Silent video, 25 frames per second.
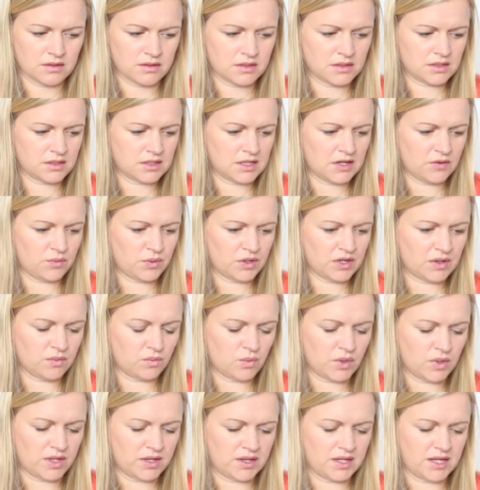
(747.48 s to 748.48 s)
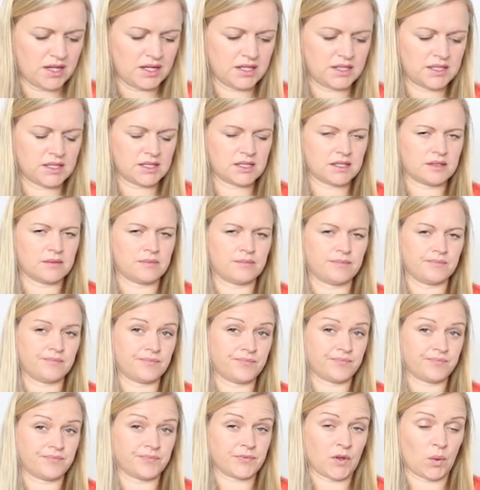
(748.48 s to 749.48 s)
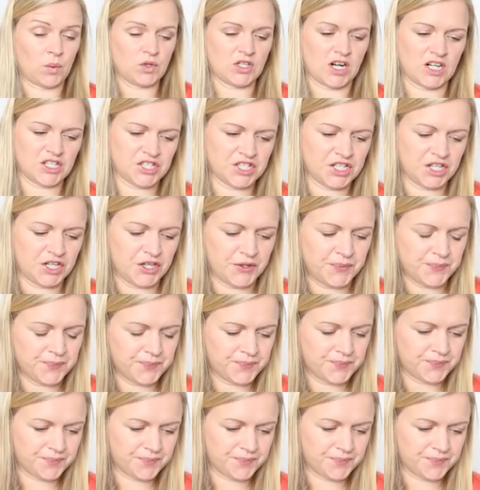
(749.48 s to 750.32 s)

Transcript: See if we can win this. We shall see.